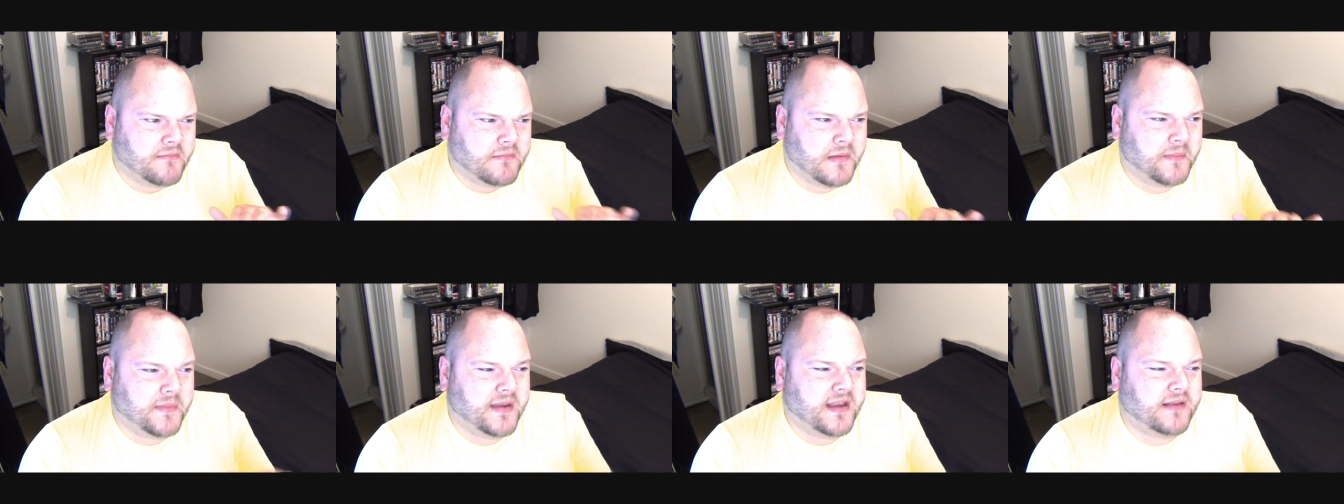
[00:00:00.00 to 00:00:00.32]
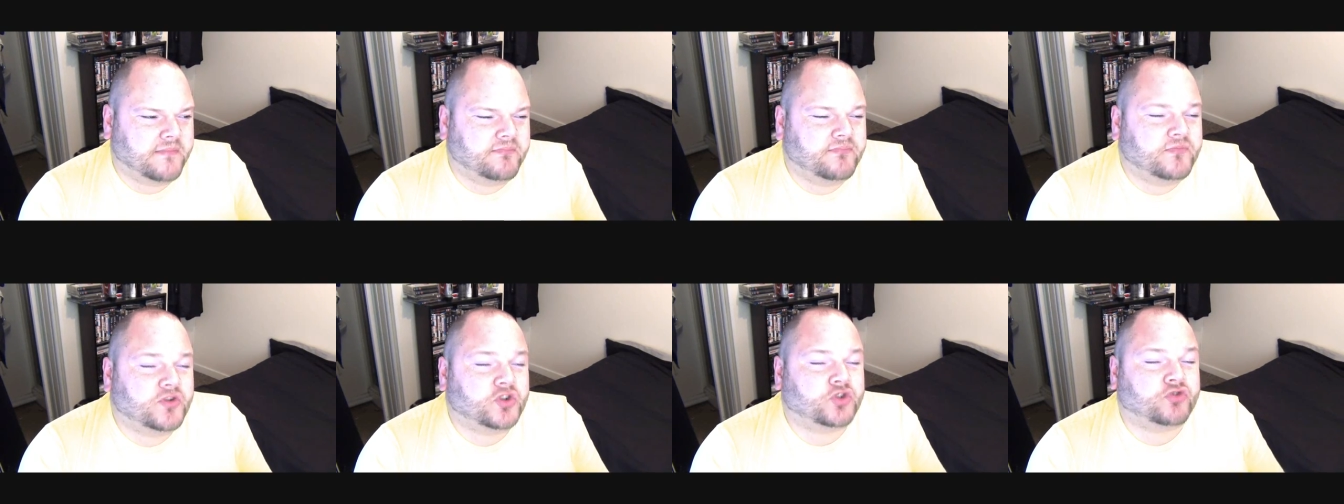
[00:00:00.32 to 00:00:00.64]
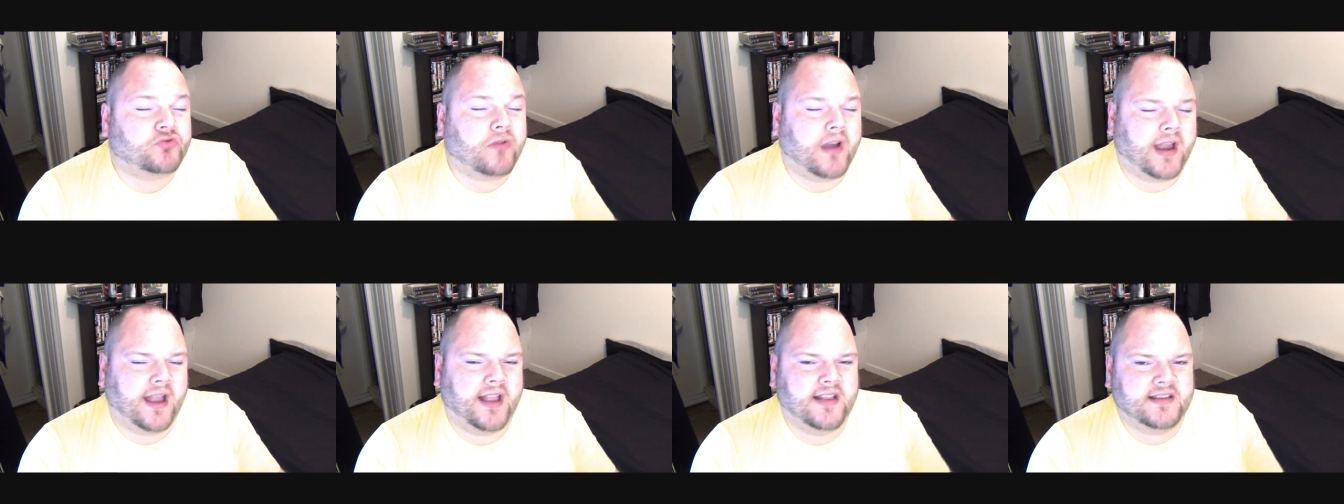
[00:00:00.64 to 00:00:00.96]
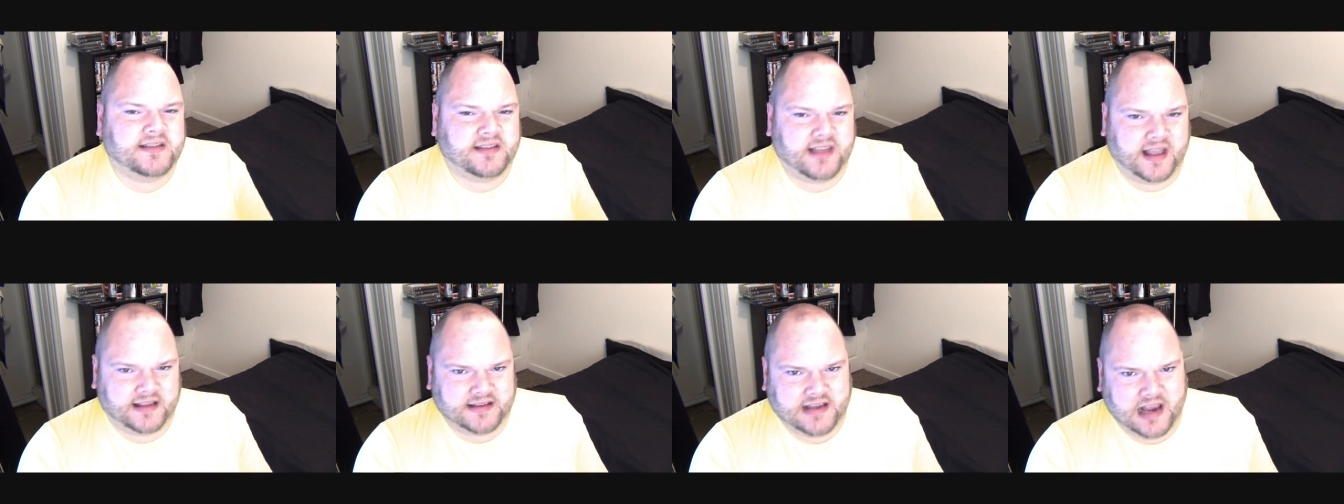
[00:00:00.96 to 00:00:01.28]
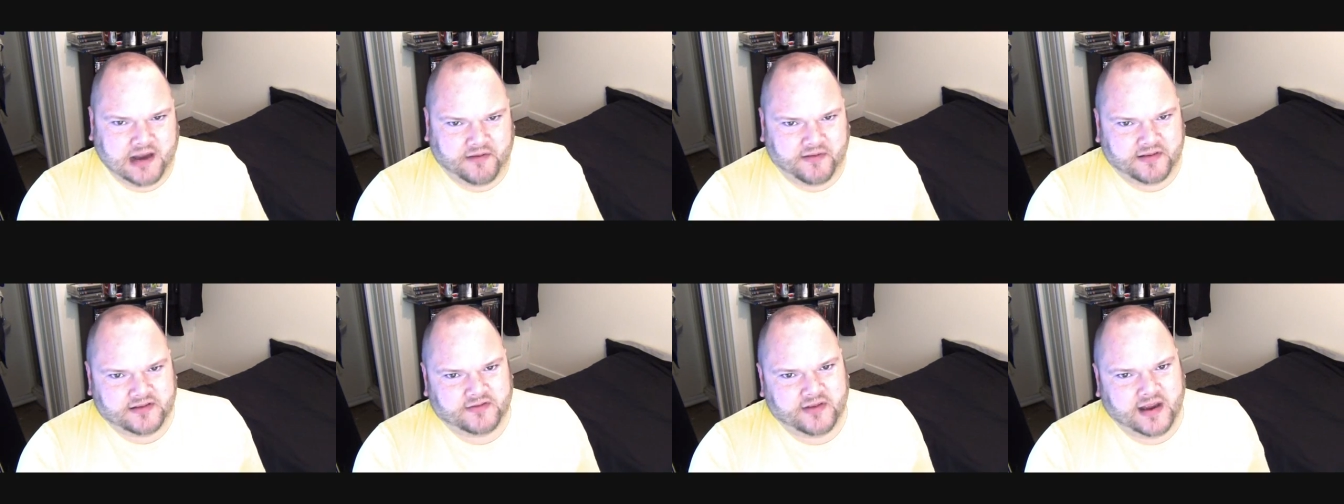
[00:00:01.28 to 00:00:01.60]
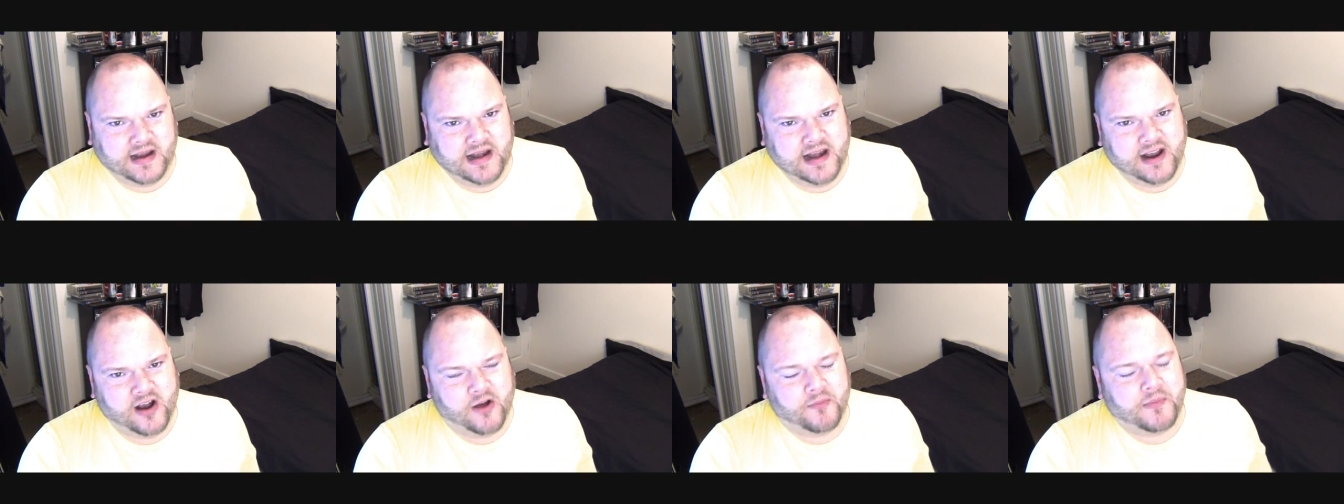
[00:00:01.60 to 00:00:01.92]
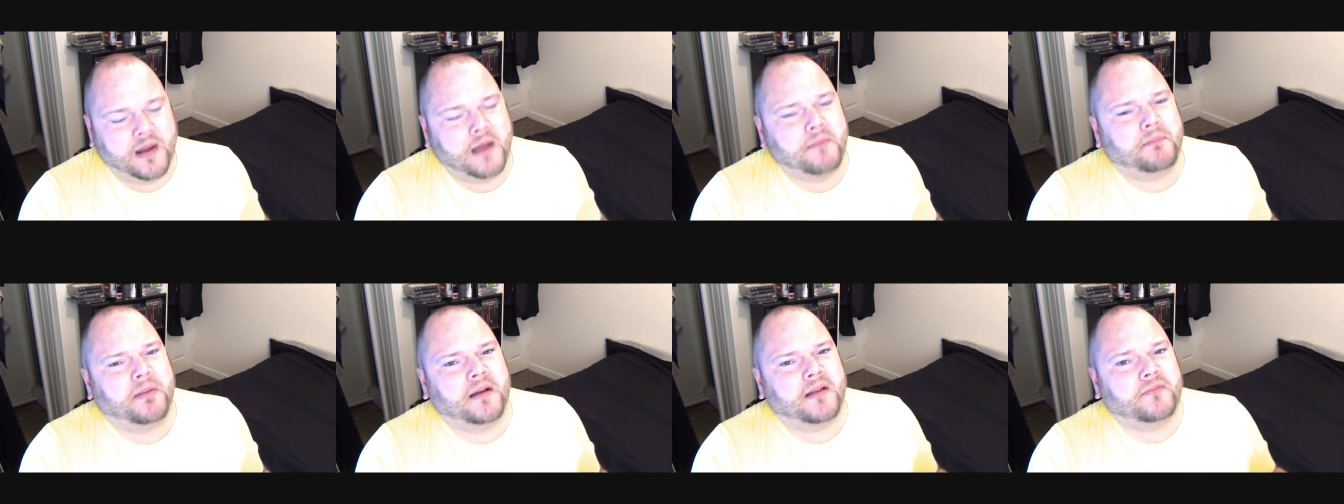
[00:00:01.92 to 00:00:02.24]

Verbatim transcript: maybe stray into that territory a little bit.